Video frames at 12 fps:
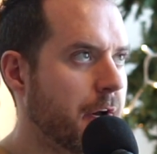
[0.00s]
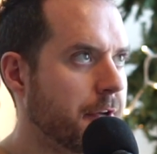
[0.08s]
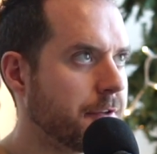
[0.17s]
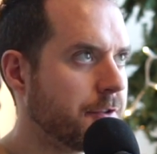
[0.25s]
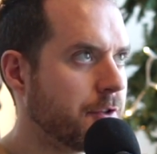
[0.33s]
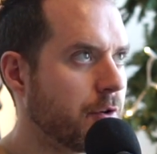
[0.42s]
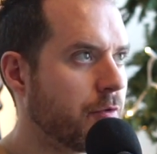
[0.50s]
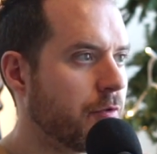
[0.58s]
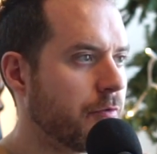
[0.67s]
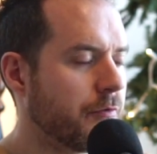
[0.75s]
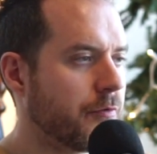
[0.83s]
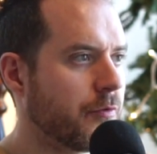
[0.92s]

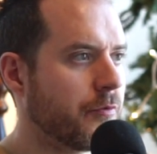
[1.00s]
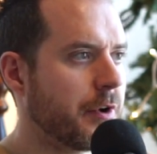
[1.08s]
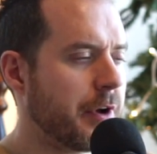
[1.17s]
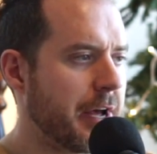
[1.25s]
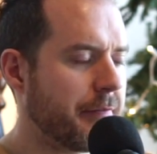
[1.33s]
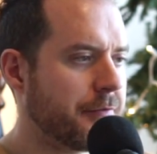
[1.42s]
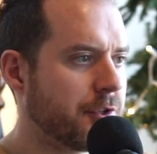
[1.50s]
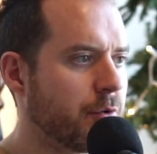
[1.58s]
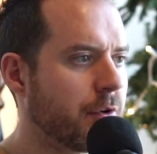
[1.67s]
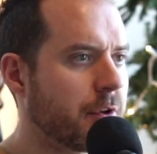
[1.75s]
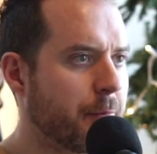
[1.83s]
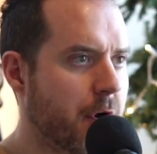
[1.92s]
So I have two
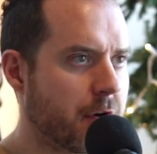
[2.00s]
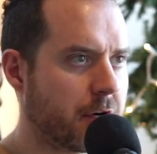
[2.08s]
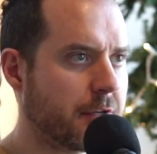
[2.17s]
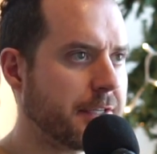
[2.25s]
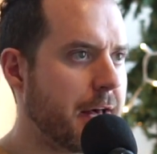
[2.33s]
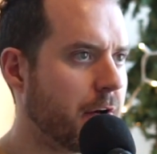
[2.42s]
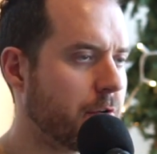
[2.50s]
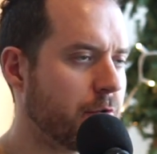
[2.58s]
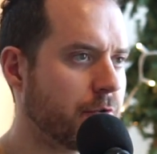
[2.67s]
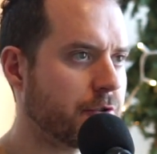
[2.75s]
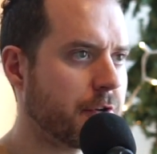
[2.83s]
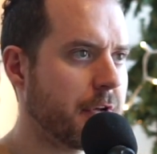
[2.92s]
other partners, Al
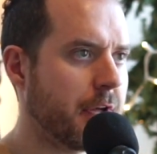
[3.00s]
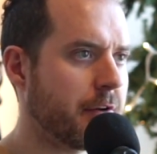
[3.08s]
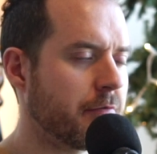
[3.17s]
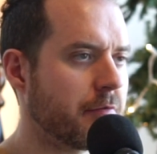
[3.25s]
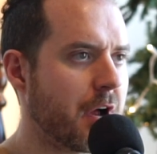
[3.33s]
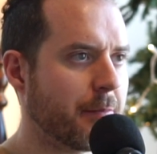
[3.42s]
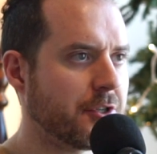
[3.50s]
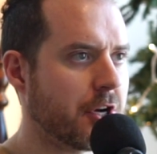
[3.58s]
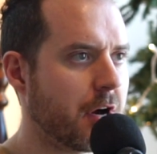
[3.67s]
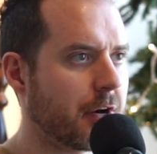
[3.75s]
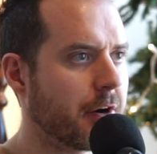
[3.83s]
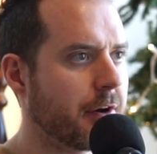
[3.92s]
Kutri and Rob
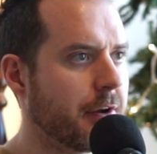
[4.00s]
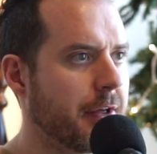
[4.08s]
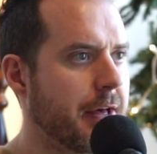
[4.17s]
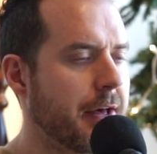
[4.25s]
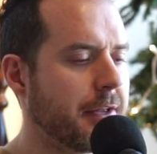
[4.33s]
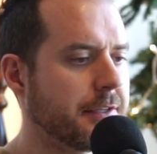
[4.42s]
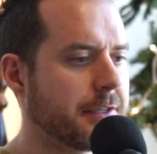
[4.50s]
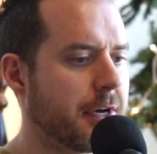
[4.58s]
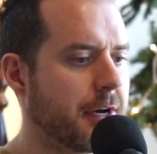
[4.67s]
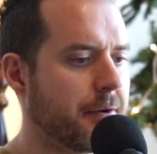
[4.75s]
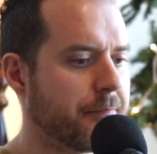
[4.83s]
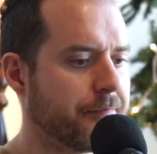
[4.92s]
Schauger,
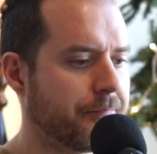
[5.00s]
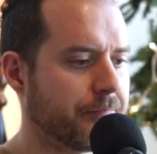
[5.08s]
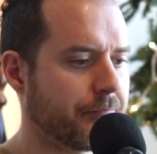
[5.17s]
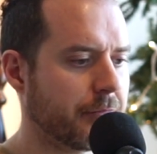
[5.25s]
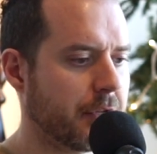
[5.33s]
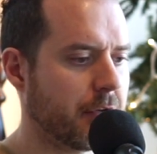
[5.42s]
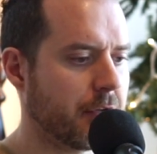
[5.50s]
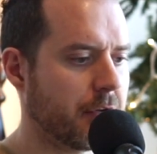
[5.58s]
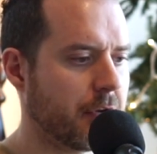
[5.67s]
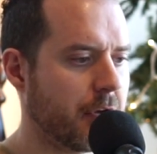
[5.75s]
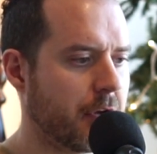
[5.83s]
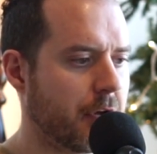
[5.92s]
and
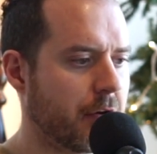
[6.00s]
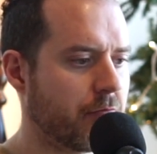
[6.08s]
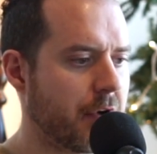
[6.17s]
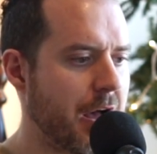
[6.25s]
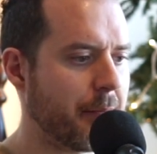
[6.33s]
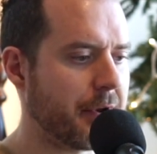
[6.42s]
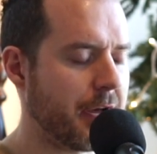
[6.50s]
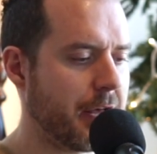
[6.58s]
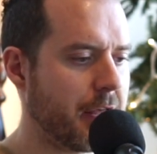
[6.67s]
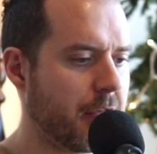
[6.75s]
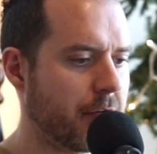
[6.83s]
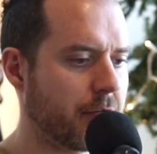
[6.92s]
Rob and
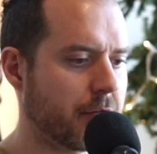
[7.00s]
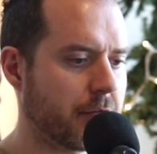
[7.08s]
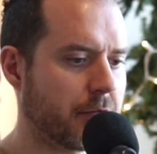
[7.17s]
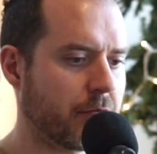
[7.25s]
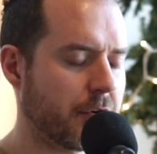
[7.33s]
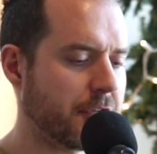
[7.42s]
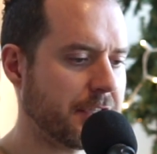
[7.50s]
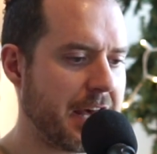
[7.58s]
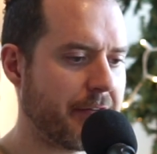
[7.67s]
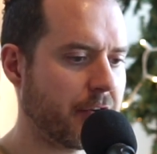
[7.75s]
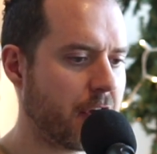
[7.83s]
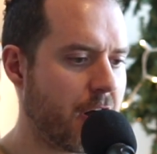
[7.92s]
I were just
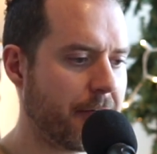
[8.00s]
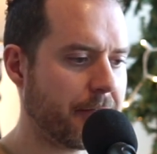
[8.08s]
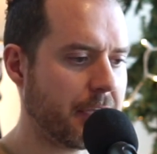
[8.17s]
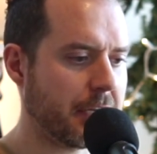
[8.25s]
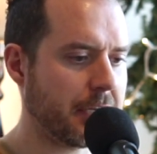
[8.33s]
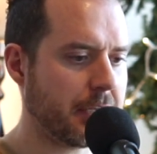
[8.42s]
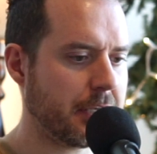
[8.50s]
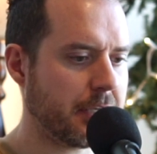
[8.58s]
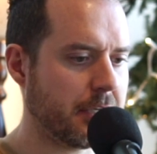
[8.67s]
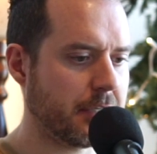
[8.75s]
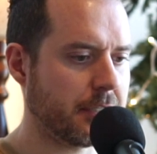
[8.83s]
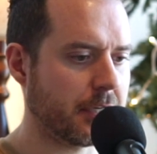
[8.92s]
having coffee, and
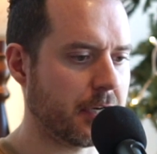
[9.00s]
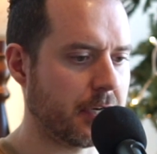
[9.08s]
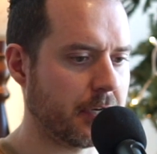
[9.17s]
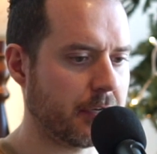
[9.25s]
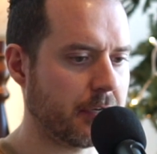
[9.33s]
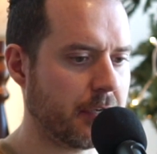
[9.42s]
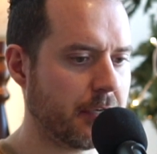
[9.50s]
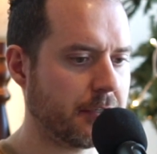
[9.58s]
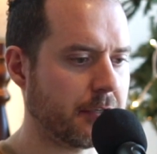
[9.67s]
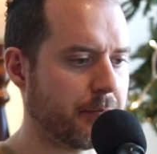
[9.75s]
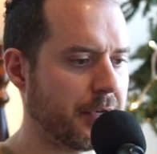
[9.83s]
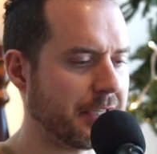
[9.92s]
he's a
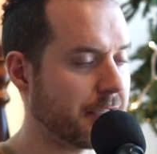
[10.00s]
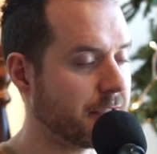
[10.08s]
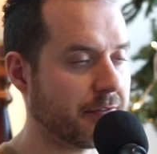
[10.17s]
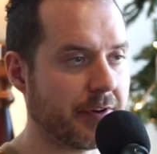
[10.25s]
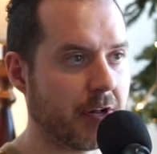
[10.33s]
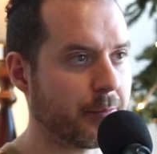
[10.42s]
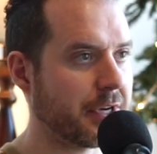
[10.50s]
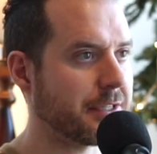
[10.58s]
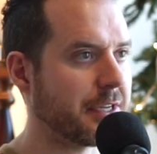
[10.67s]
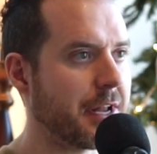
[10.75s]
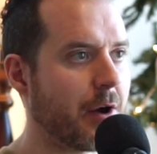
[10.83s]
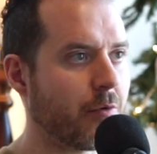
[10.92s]
business developer. He's
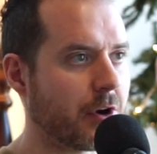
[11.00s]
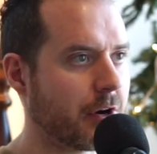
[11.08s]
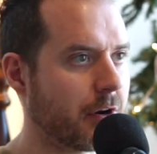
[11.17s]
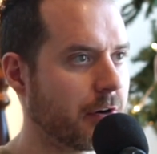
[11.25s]
a networker.